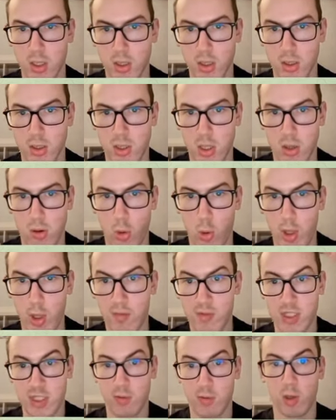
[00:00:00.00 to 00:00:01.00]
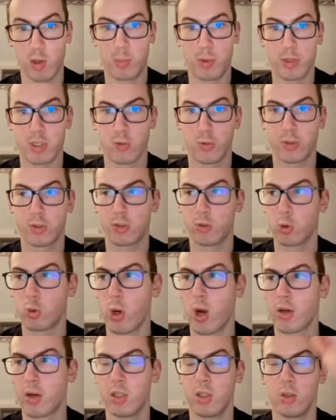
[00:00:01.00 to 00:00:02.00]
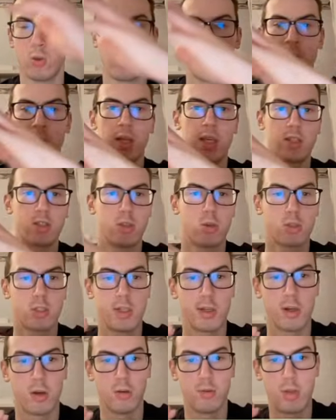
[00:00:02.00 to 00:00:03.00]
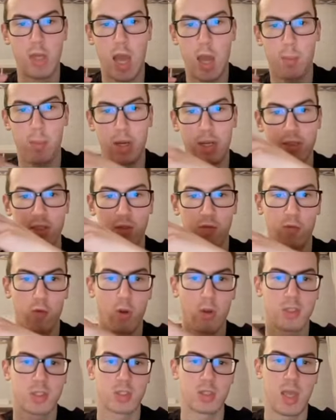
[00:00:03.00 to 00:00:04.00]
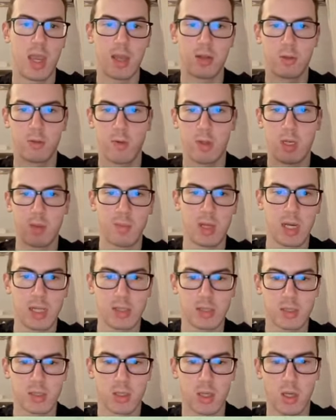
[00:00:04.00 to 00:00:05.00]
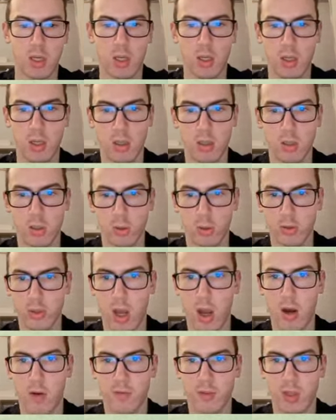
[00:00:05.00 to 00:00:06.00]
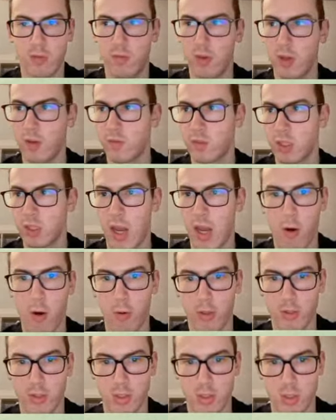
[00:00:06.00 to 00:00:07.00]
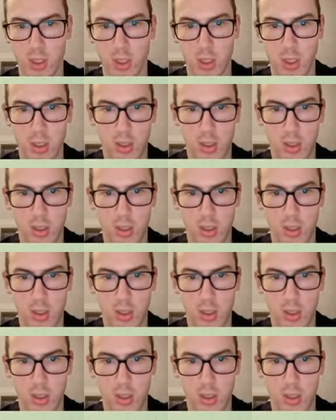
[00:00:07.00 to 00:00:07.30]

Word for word: So if developers want to rug you, it's usually going to happen in the first 10-20 minutes, not after 15 hours,